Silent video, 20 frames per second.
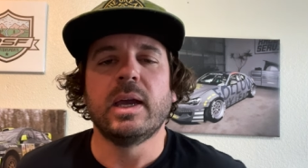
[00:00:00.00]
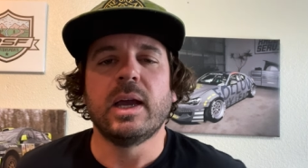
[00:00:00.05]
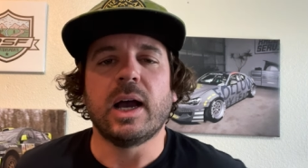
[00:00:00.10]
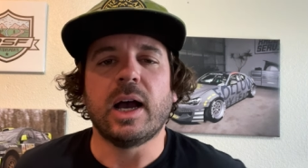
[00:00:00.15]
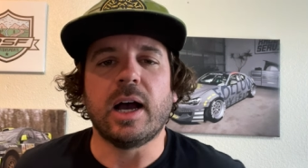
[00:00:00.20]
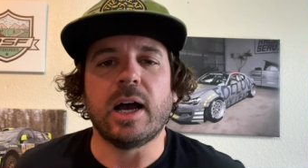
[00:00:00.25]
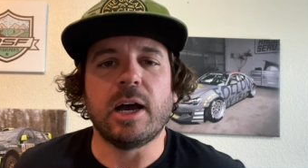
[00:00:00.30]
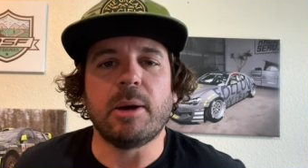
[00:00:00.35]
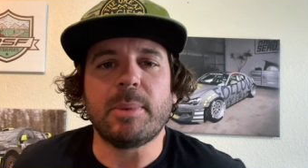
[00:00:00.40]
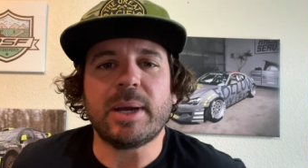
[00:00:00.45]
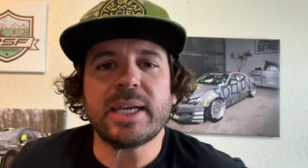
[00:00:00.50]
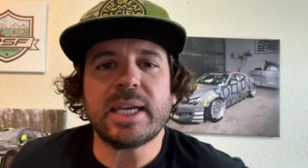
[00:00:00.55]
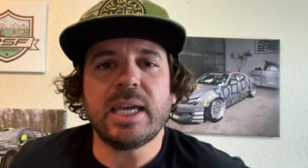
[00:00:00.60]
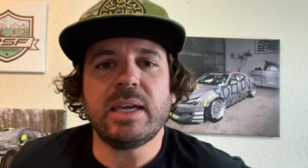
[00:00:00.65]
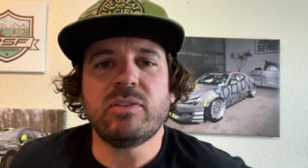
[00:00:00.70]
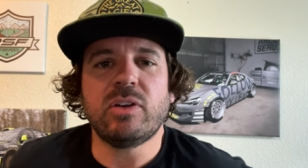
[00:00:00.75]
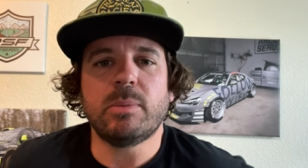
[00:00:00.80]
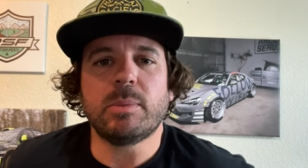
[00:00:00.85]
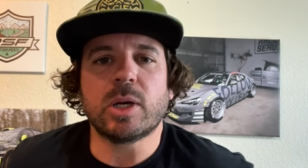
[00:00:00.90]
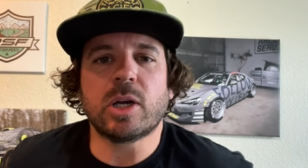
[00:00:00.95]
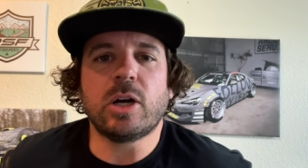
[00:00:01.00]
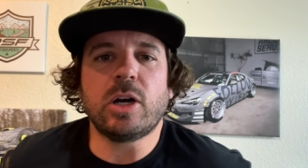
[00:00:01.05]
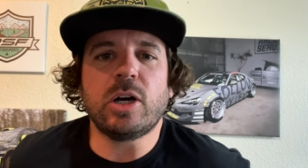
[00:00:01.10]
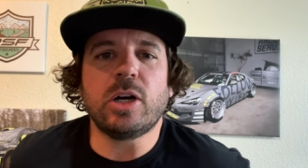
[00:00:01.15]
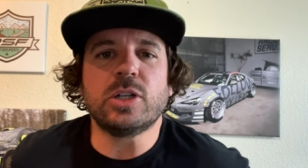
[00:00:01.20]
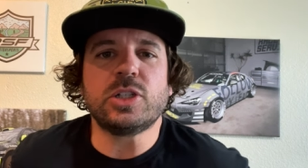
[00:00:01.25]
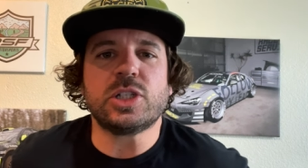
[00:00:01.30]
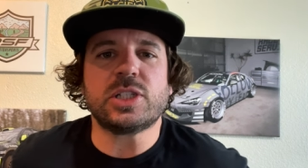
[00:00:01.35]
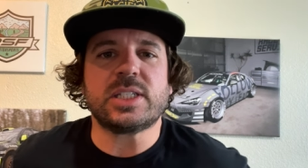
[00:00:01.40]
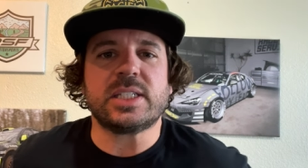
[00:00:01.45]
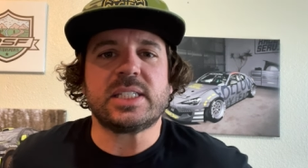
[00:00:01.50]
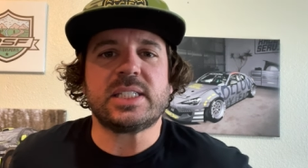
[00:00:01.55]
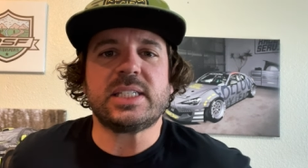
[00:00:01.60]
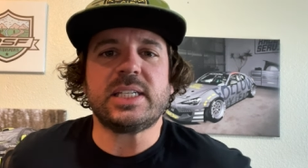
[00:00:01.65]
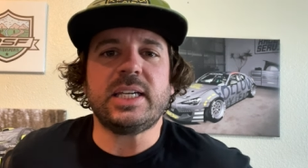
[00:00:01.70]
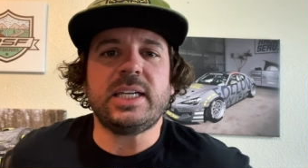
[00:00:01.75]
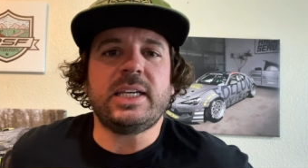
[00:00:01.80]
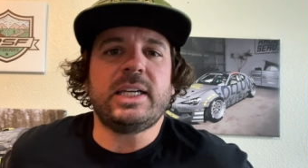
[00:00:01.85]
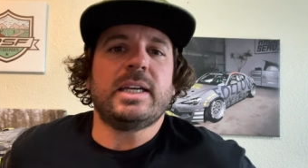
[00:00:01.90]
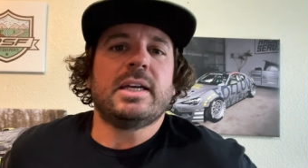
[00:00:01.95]
Um, I gave him a call just to
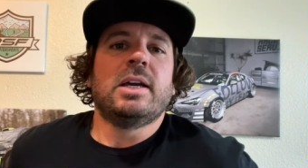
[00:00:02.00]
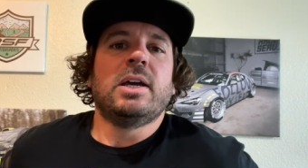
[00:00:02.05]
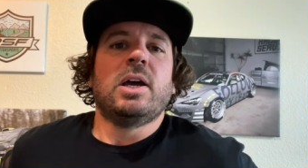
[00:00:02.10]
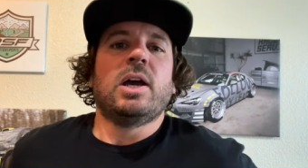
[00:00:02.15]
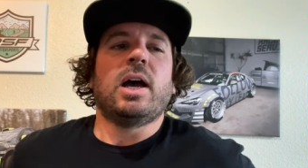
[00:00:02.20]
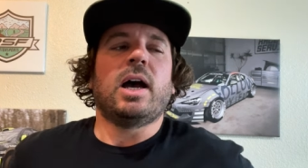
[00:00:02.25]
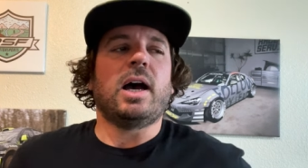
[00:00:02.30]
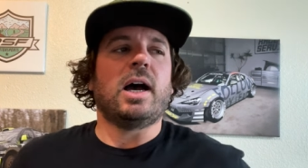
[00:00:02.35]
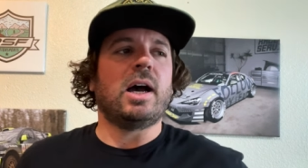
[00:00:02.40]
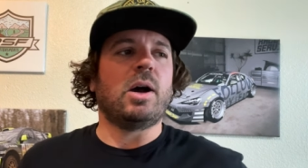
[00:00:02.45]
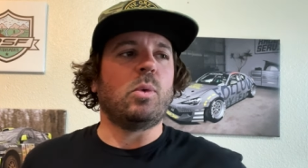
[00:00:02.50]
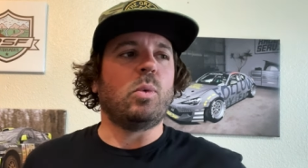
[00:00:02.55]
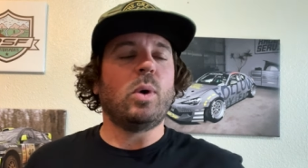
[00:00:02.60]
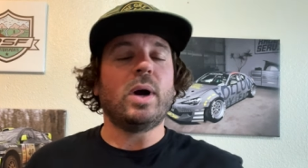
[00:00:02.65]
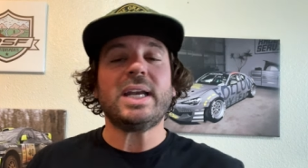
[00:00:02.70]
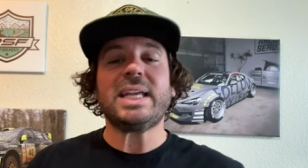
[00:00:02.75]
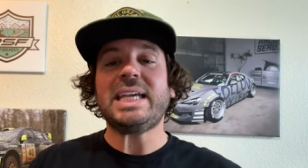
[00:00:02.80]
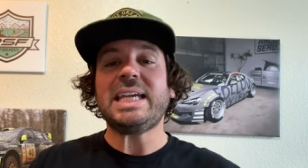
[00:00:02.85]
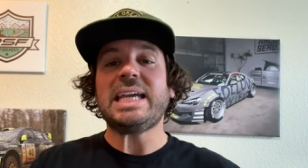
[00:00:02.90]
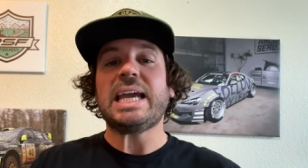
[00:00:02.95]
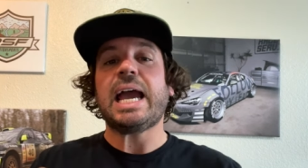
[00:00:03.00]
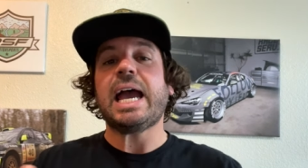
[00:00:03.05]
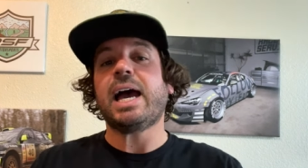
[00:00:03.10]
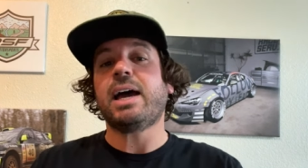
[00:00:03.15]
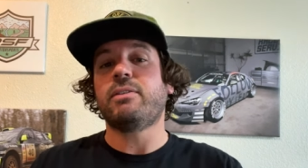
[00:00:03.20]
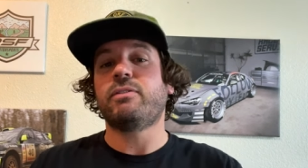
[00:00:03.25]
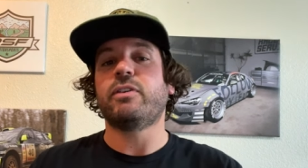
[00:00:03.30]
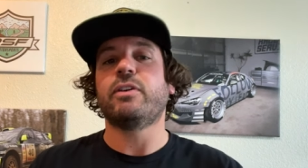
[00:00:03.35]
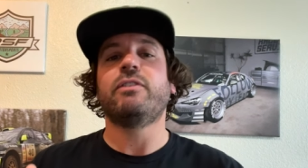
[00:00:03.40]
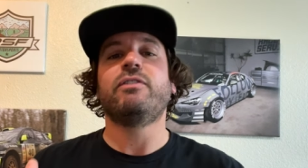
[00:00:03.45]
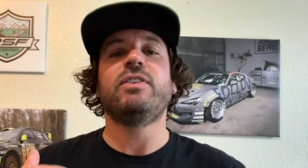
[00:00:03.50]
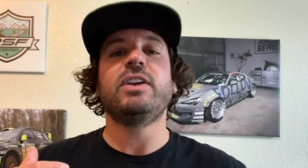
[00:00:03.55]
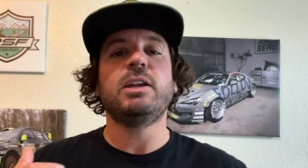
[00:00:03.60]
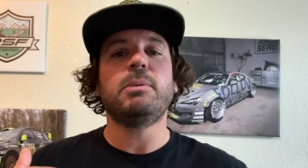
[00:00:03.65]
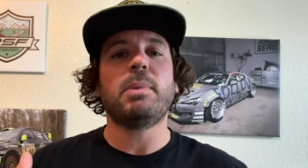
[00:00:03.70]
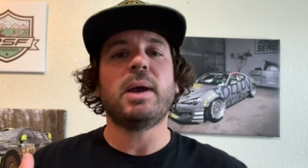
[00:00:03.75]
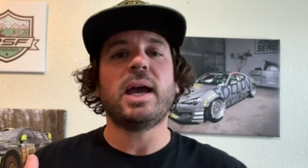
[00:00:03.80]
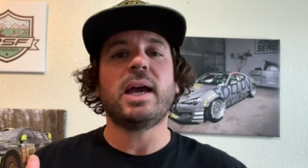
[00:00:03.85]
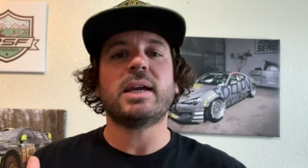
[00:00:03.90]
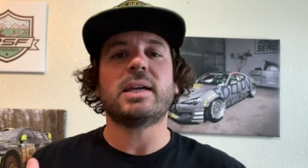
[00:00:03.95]
see uh, what he had for
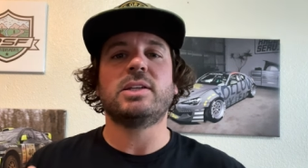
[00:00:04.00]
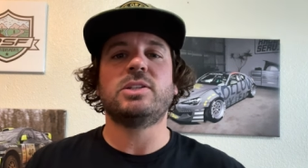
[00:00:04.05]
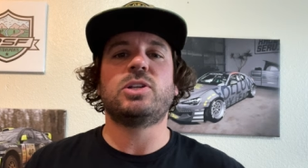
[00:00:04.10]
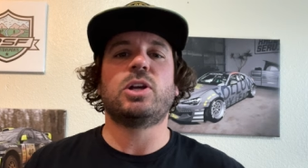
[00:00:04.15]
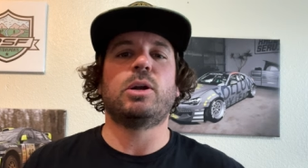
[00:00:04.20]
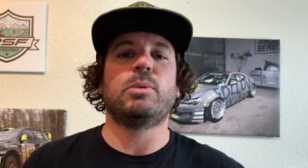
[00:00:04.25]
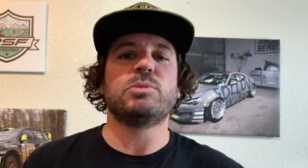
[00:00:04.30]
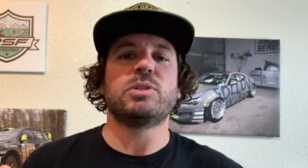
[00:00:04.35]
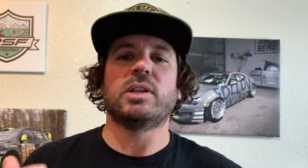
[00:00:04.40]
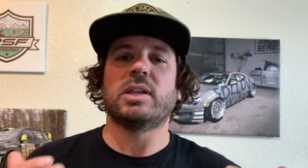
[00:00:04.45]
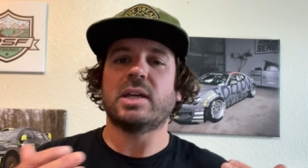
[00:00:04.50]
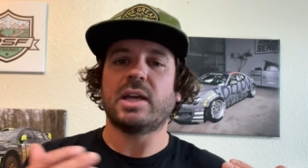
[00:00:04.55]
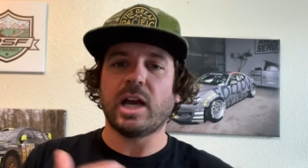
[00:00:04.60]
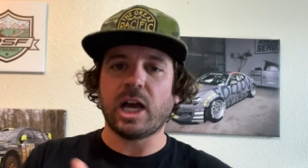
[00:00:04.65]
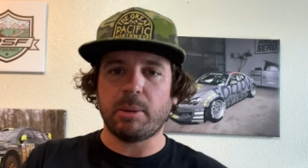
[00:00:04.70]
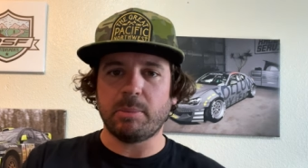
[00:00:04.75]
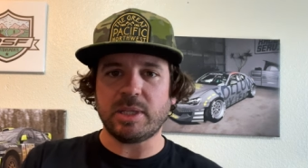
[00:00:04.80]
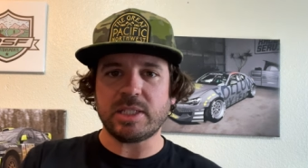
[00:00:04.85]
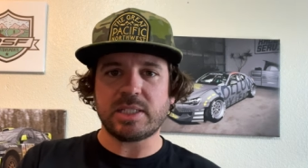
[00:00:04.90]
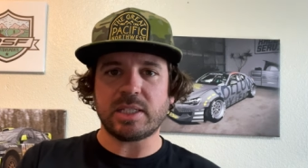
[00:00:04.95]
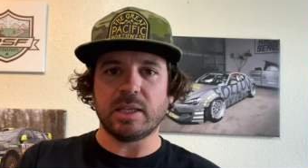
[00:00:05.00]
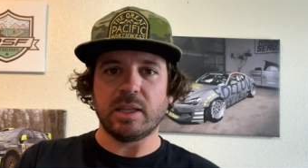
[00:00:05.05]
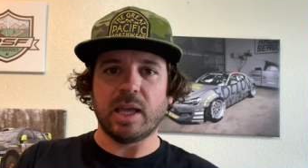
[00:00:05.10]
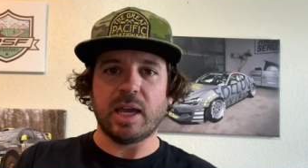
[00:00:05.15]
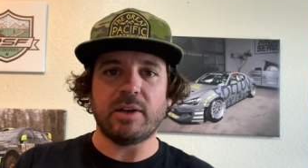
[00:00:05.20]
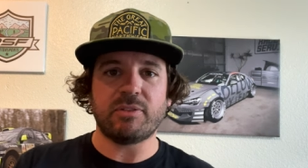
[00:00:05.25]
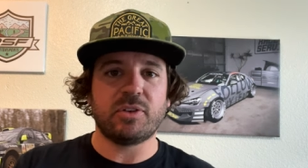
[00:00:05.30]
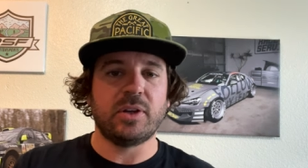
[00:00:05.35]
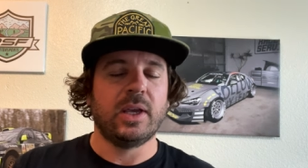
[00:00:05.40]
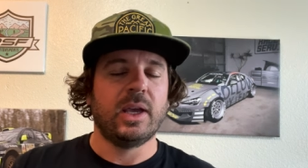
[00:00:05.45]
feedback in terms of the comments he left.